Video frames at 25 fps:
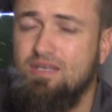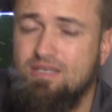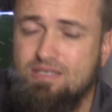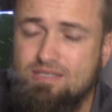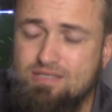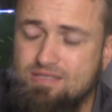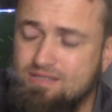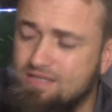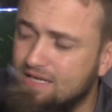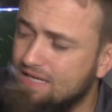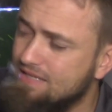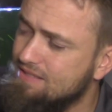
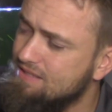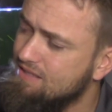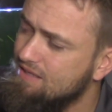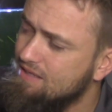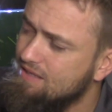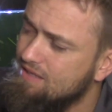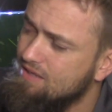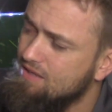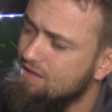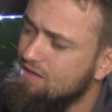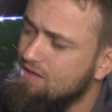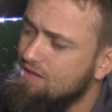is that
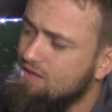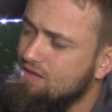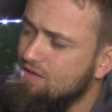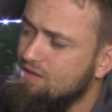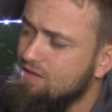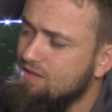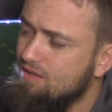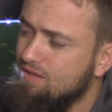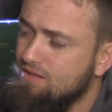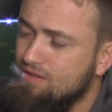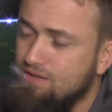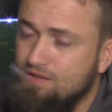
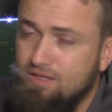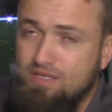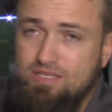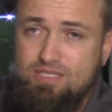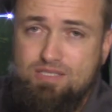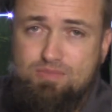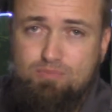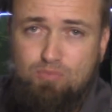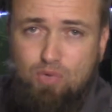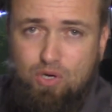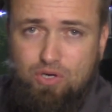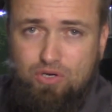
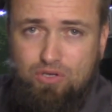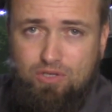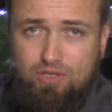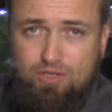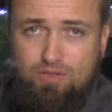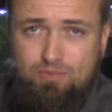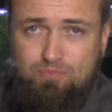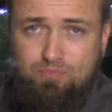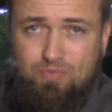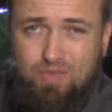this model,